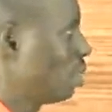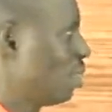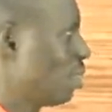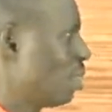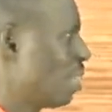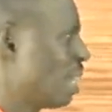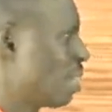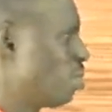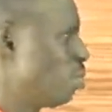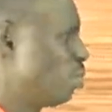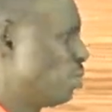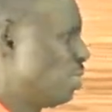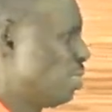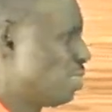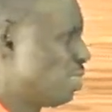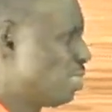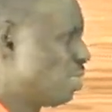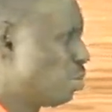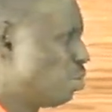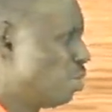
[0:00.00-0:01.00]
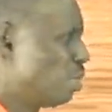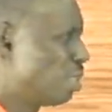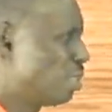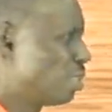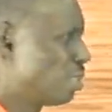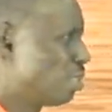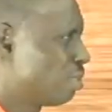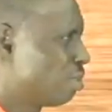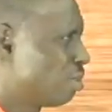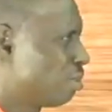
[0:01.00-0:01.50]
like using 6
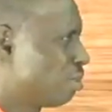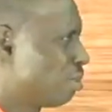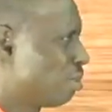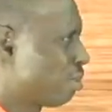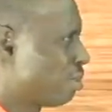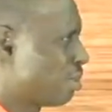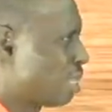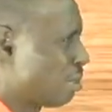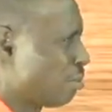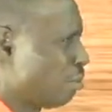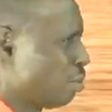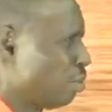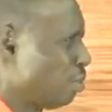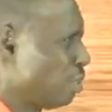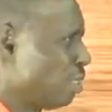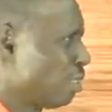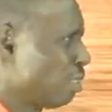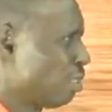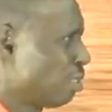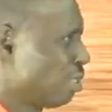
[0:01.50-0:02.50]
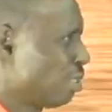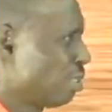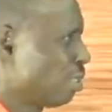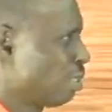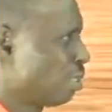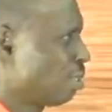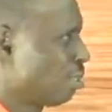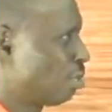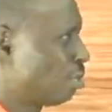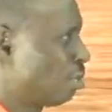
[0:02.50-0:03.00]
units, 7 units
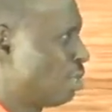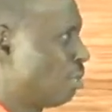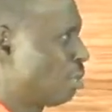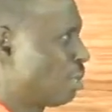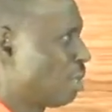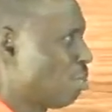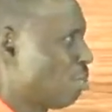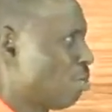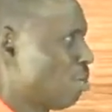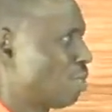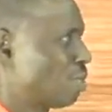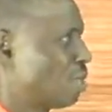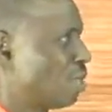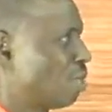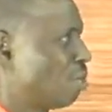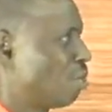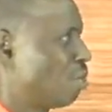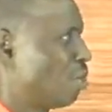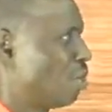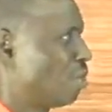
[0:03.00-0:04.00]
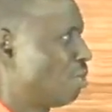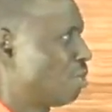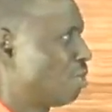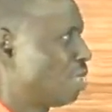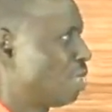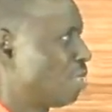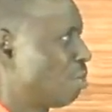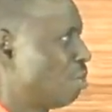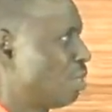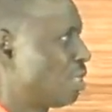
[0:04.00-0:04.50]
to represent 1
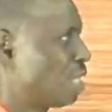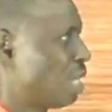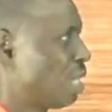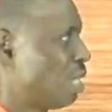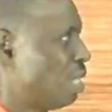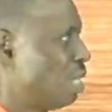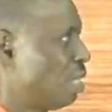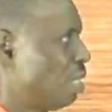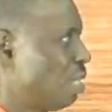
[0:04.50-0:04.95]
centimeter,